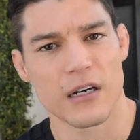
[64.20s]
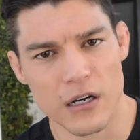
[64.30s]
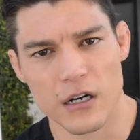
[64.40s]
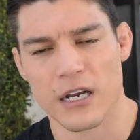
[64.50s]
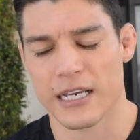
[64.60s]

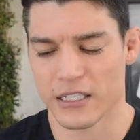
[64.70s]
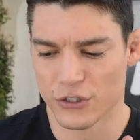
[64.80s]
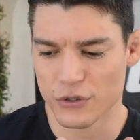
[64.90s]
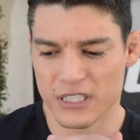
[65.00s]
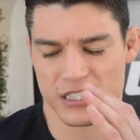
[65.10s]
hug, I
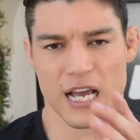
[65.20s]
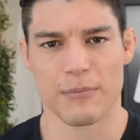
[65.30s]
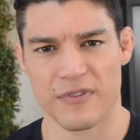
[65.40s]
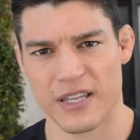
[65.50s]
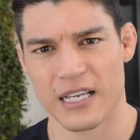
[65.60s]
can do these
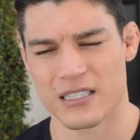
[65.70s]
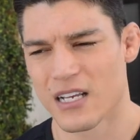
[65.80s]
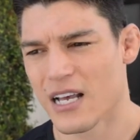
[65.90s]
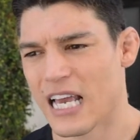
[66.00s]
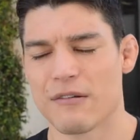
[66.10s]
type of things.
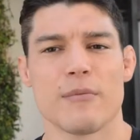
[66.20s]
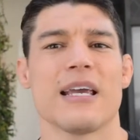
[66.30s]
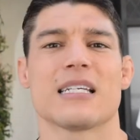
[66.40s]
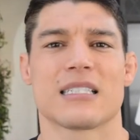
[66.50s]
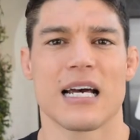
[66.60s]

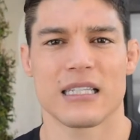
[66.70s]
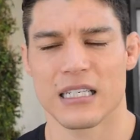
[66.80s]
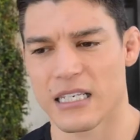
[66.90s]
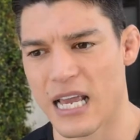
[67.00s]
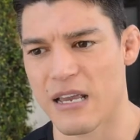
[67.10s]
MMA is not
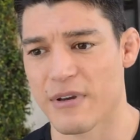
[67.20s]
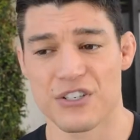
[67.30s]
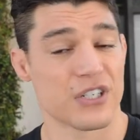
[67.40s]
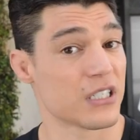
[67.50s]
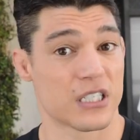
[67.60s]
the game,
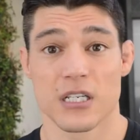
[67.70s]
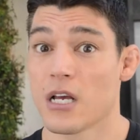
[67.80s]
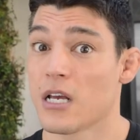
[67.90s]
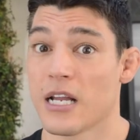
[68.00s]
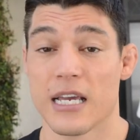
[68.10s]
it's just
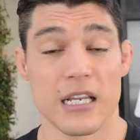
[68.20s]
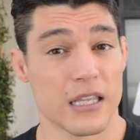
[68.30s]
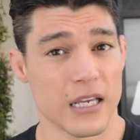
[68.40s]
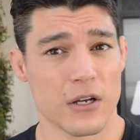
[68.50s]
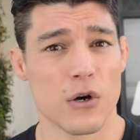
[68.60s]

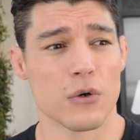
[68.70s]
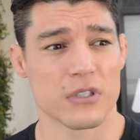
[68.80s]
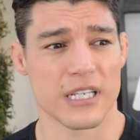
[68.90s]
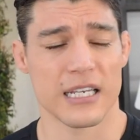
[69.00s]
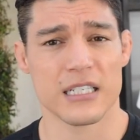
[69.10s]
anything
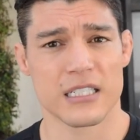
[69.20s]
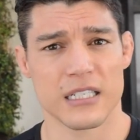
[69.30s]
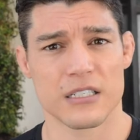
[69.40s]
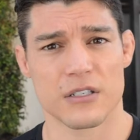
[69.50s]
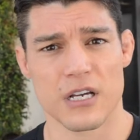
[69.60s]
goes. And
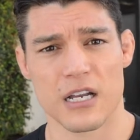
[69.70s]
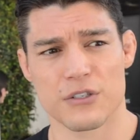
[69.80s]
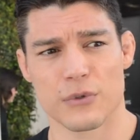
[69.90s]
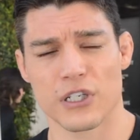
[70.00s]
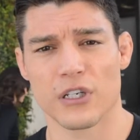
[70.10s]

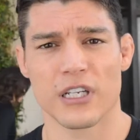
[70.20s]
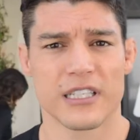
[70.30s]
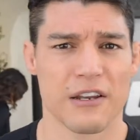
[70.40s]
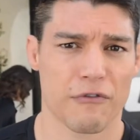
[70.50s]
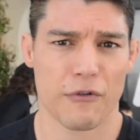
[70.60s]
Conor's really good
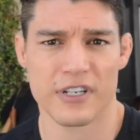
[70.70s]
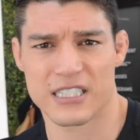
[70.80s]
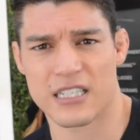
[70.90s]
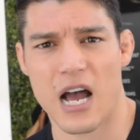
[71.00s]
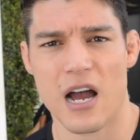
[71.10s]
at that
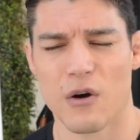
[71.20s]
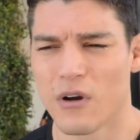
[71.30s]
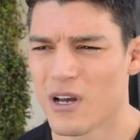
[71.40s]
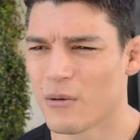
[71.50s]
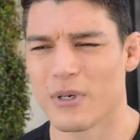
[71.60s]
freestyle,
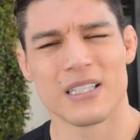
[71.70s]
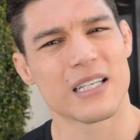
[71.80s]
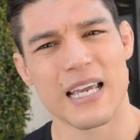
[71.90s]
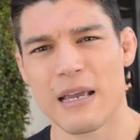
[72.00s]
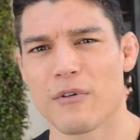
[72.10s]
but
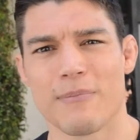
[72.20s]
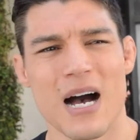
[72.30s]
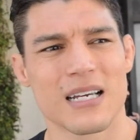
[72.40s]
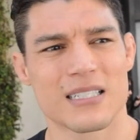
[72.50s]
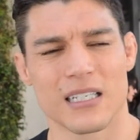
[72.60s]
the game of
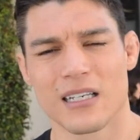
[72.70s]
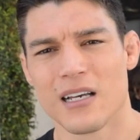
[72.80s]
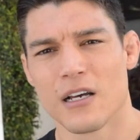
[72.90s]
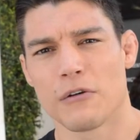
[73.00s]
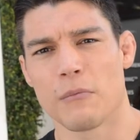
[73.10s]
boxing,
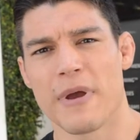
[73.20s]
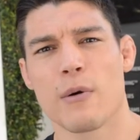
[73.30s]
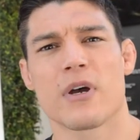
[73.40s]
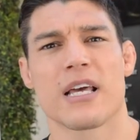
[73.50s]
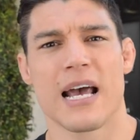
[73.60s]

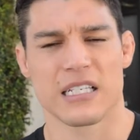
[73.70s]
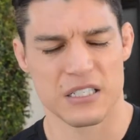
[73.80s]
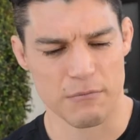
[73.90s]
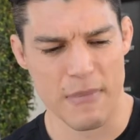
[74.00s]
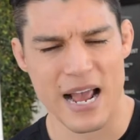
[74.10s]
Mayweather
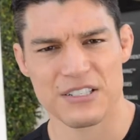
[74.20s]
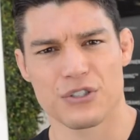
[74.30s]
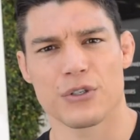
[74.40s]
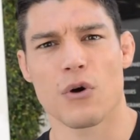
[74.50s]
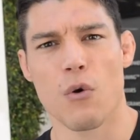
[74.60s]
has
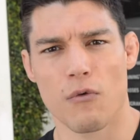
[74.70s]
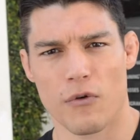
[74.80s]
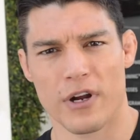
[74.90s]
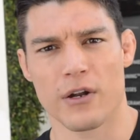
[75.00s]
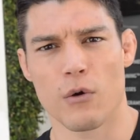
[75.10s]
mastered
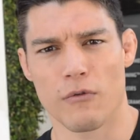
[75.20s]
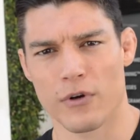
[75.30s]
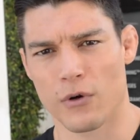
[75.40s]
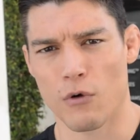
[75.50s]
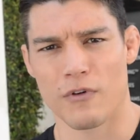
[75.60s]
over and
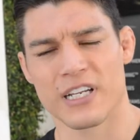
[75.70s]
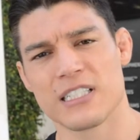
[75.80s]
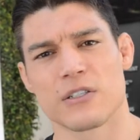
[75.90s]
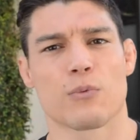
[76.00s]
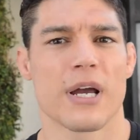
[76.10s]
over and over.
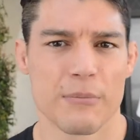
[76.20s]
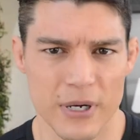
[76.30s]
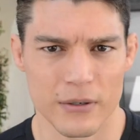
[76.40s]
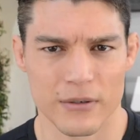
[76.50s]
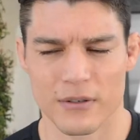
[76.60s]
He's a red
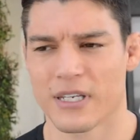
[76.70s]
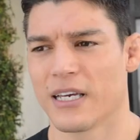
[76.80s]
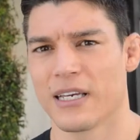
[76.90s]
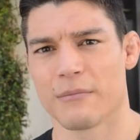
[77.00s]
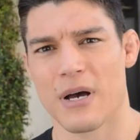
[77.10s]
belt,
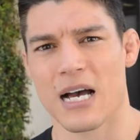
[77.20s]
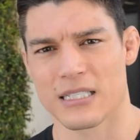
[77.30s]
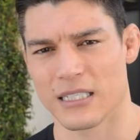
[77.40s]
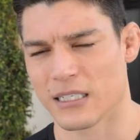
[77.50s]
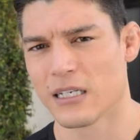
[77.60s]
okay, in
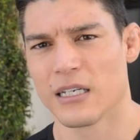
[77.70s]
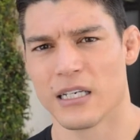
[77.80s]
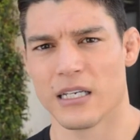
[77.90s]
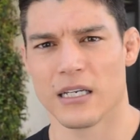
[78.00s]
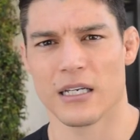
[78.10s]
boxing,
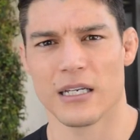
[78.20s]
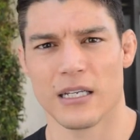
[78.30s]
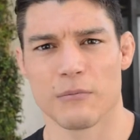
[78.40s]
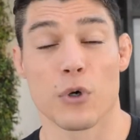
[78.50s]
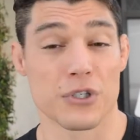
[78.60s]

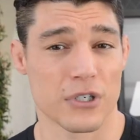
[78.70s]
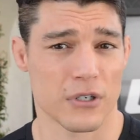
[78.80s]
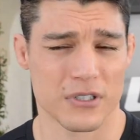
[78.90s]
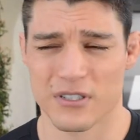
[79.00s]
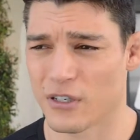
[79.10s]
in martial
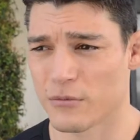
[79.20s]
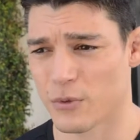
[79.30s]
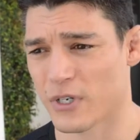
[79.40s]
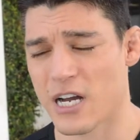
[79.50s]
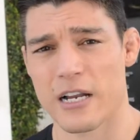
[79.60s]
arts
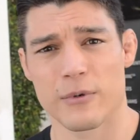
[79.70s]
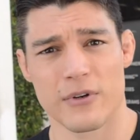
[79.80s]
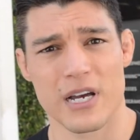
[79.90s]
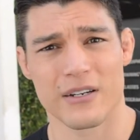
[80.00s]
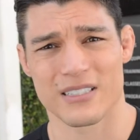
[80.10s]
terms, where Conor
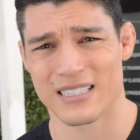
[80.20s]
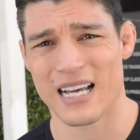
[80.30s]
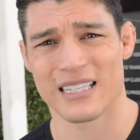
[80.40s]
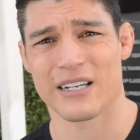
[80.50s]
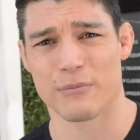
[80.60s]
McGregor is
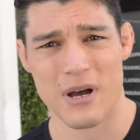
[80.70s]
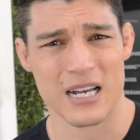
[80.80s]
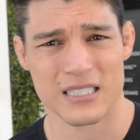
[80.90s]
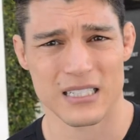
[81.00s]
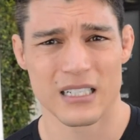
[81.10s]
not there. In
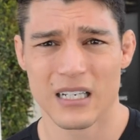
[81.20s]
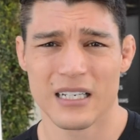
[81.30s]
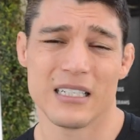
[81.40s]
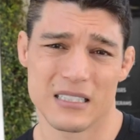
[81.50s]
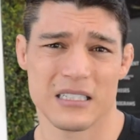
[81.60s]
boxing,
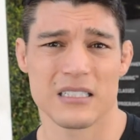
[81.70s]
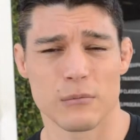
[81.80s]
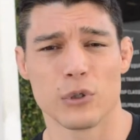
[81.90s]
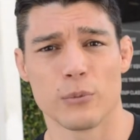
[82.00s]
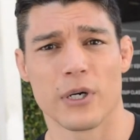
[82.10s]
he's
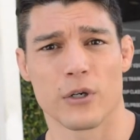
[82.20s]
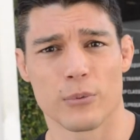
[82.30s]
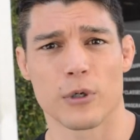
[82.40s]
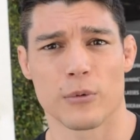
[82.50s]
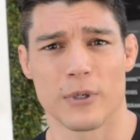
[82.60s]
a blue belt or
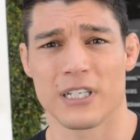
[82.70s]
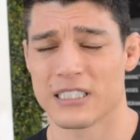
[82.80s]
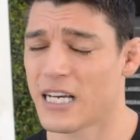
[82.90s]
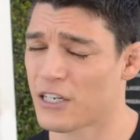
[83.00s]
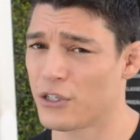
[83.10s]
purple belt.
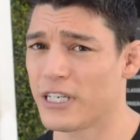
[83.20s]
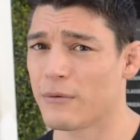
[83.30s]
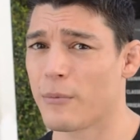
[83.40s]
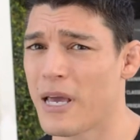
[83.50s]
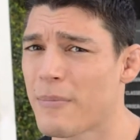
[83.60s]
He's got good
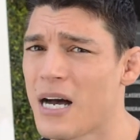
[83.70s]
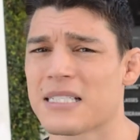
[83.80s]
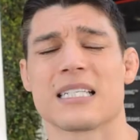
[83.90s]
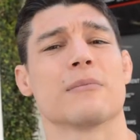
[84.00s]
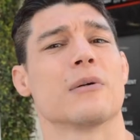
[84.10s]
MMA
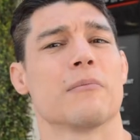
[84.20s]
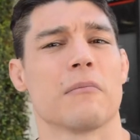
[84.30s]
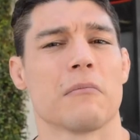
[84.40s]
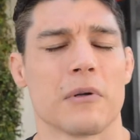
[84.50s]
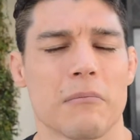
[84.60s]
boxing, but
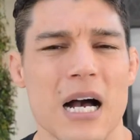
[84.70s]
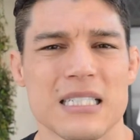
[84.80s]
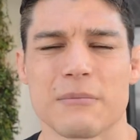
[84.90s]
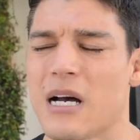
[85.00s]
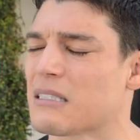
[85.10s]

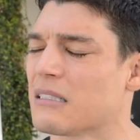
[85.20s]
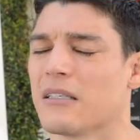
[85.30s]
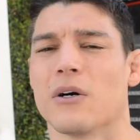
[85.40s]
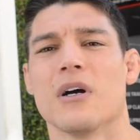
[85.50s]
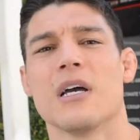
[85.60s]
boxing,
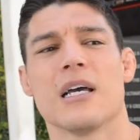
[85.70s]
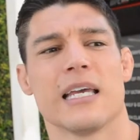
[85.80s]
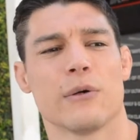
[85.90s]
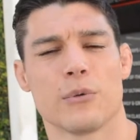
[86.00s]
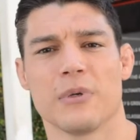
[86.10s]
no.
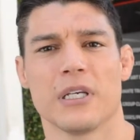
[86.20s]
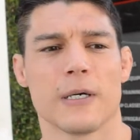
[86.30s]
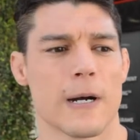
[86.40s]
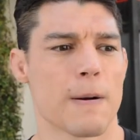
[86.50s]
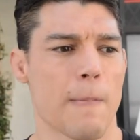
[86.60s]
It would be
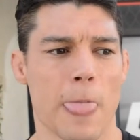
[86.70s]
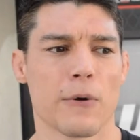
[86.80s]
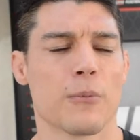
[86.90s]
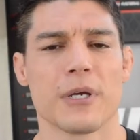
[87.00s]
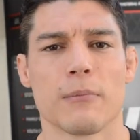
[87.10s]

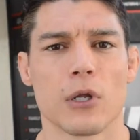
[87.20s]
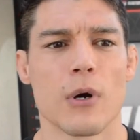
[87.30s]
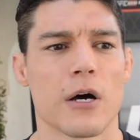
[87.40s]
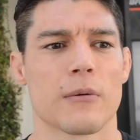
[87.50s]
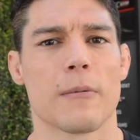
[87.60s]
a
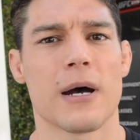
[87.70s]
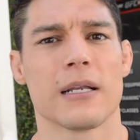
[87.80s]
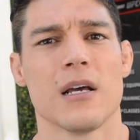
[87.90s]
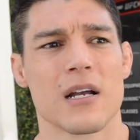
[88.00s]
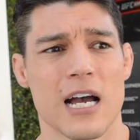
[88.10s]
blowout in my
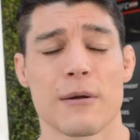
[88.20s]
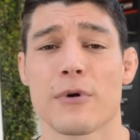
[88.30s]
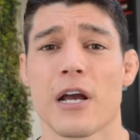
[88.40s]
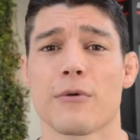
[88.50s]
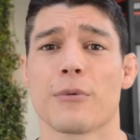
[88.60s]
mind. Conor
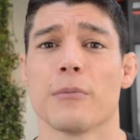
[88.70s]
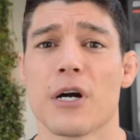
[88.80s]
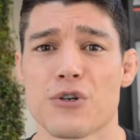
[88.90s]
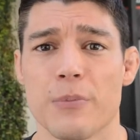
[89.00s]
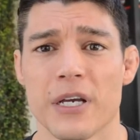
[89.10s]
McGregor would be
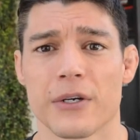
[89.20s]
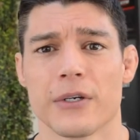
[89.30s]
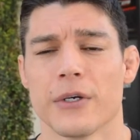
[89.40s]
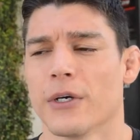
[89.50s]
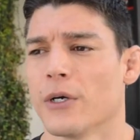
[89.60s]
much bigger,
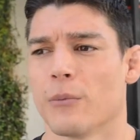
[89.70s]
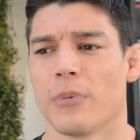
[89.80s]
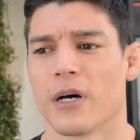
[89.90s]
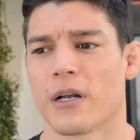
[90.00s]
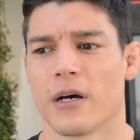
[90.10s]

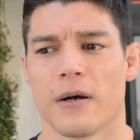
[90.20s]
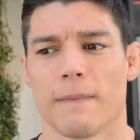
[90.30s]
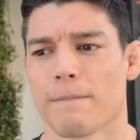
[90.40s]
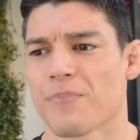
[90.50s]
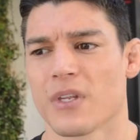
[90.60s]
but
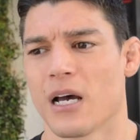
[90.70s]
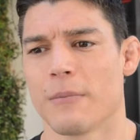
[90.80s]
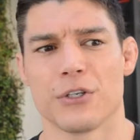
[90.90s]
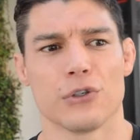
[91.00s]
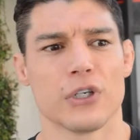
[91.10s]
I
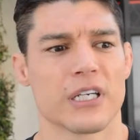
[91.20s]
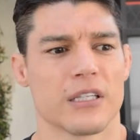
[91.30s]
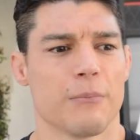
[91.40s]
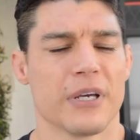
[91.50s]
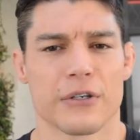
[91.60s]
mean, you look
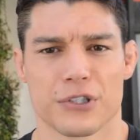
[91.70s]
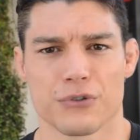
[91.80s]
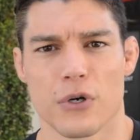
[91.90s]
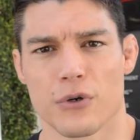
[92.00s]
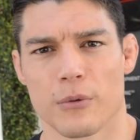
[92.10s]
at the bigger,
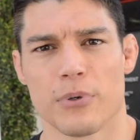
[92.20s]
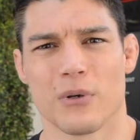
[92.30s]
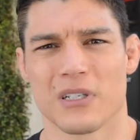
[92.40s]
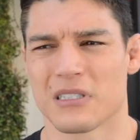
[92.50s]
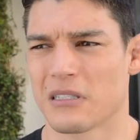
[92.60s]
stronger
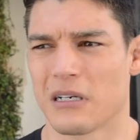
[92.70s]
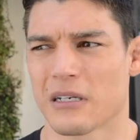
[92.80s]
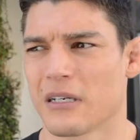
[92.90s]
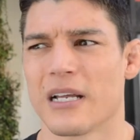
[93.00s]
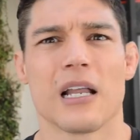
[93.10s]
opponents,
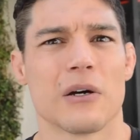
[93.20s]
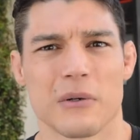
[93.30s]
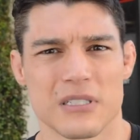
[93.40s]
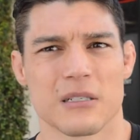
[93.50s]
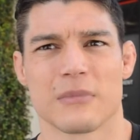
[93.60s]
Canelo
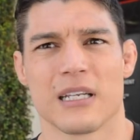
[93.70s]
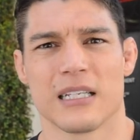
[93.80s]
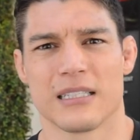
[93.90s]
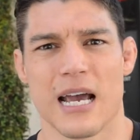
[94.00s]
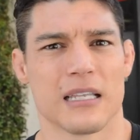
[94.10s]
or something
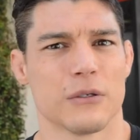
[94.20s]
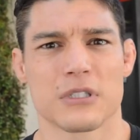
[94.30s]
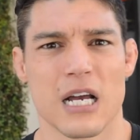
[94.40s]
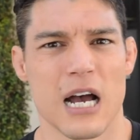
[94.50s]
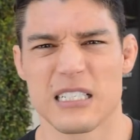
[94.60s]
like that.
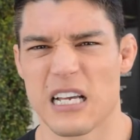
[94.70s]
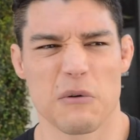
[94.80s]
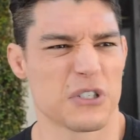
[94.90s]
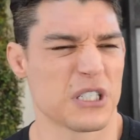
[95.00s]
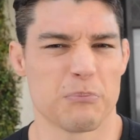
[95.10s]
Those guys that
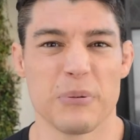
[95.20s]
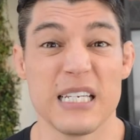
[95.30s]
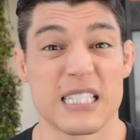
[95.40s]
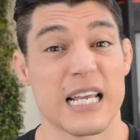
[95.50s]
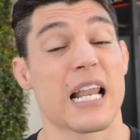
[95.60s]
were just
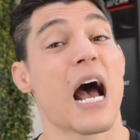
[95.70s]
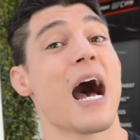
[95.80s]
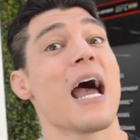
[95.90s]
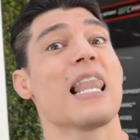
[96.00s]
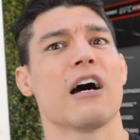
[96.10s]
beasts and
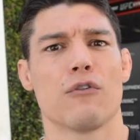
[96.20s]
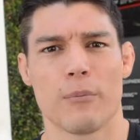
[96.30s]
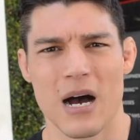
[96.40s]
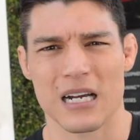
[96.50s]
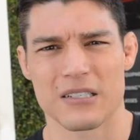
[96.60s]
high-level
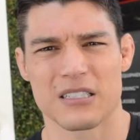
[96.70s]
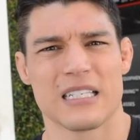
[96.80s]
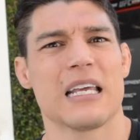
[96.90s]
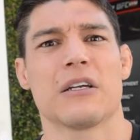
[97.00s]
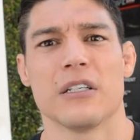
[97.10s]
boxers,
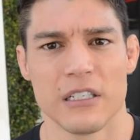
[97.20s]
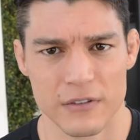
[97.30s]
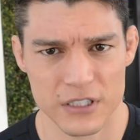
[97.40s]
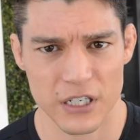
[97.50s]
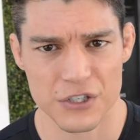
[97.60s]
and they couldn't
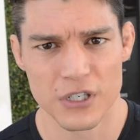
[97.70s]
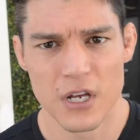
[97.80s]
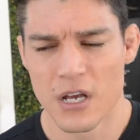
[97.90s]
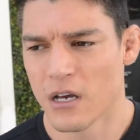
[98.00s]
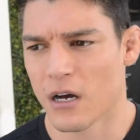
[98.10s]
even touch
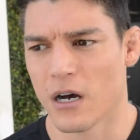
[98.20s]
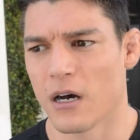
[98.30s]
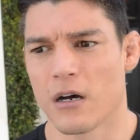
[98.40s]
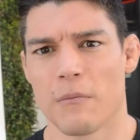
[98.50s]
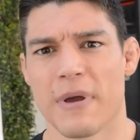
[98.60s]

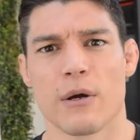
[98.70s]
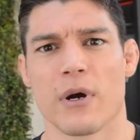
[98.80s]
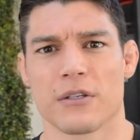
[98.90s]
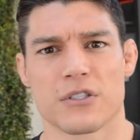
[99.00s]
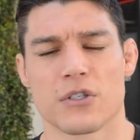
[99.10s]

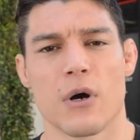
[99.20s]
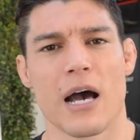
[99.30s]
Mayweather. So